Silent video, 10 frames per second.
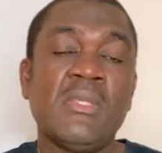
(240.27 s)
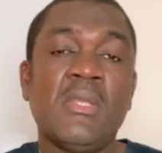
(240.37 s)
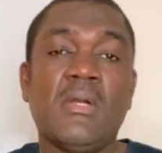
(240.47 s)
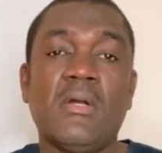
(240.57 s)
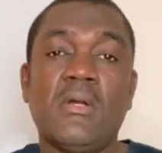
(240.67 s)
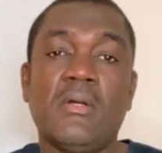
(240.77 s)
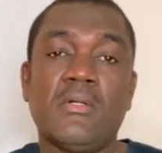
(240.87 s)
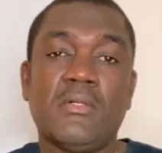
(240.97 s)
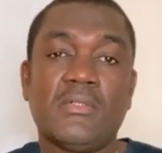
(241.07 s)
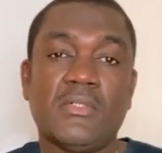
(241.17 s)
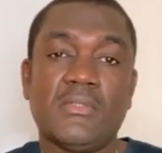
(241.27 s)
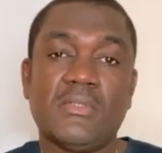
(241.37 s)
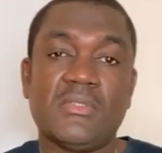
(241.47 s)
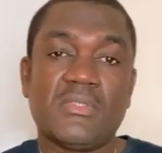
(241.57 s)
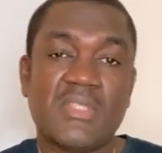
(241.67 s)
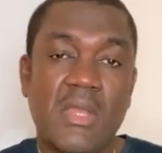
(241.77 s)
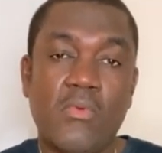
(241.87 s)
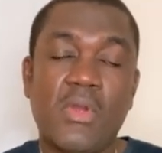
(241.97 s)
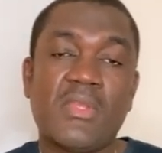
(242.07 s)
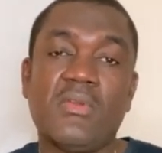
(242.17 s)
and start
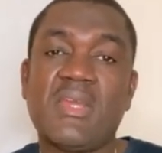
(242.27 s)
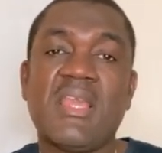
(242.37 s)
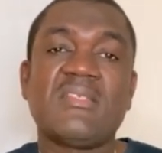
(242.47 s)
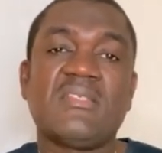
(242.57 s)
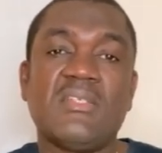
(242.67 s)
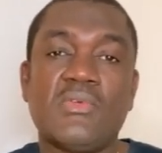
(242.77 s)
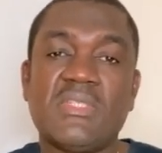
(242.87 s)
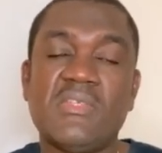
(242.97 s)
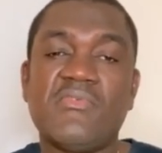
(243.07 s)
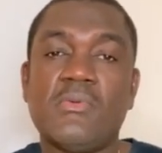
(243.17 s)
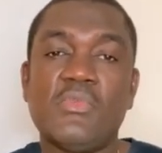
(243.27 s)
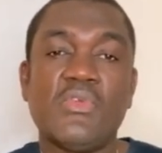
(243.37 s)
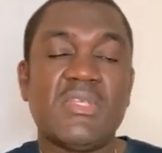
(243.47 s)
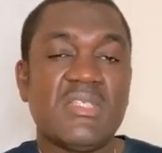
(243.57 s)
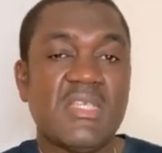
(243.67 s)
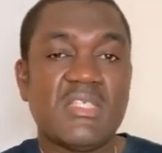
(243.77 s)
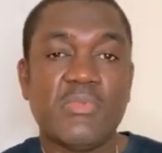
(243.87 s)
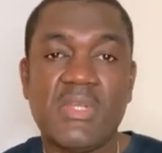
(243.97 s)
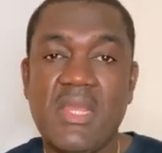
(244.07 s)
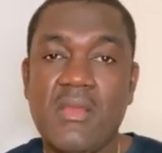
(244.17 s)
working on cases they received from USCIS.
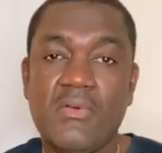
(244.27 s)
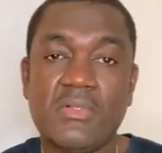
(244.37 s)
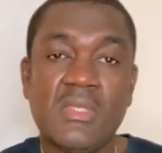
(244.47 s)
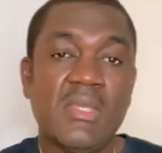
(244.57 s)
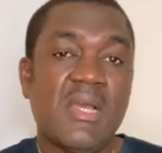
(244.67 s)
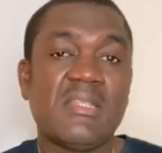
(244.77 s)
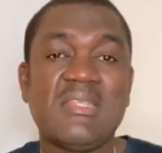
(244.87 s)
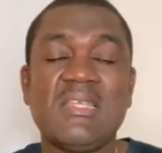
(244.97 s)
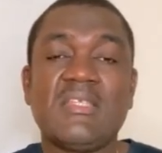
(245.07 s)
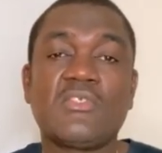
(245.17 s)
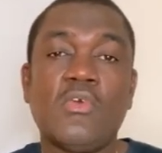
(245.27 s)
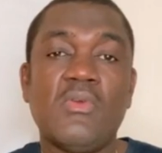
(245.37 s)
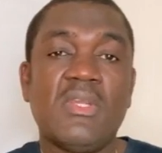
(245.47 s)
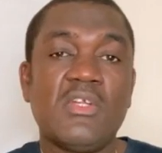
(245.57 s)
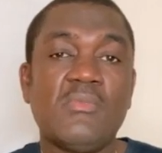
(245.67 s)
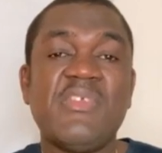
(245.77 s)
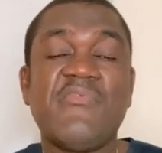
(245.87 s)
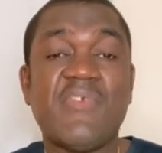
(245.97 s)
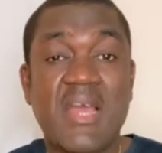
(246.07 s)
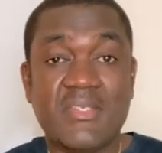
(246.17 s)
But now I think it's going a little bit
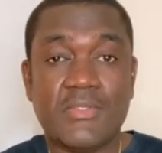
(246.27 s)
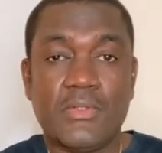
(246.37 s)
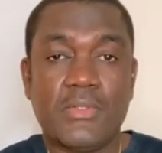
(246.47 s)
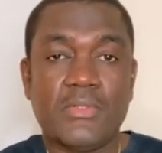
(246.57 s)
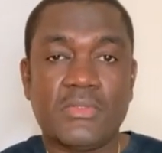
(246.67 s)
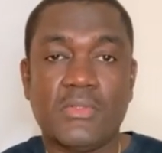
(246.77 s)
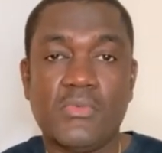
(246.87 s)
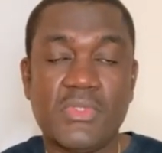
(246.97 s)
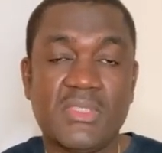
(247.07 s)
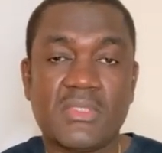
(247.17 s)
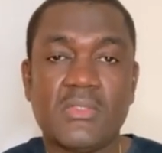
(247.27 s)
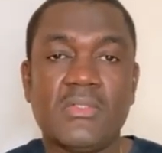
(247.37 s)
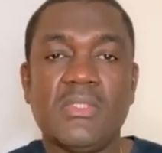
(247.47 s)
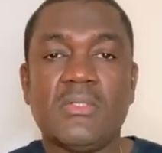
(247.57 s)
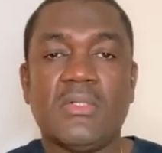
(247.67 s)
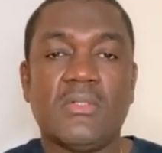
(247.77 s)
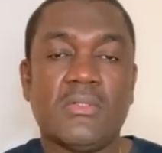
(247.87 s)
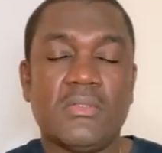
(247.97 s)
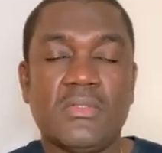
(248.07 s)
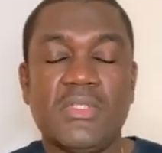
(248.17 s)
faster, so which is good,
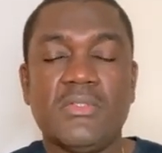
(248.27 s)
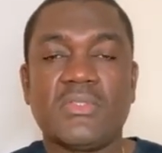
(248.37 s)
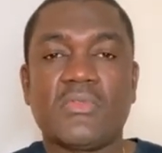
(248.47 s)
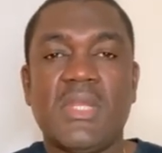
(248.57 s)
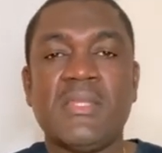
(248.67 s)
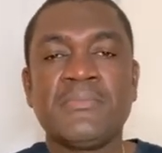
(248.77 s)
good news, right?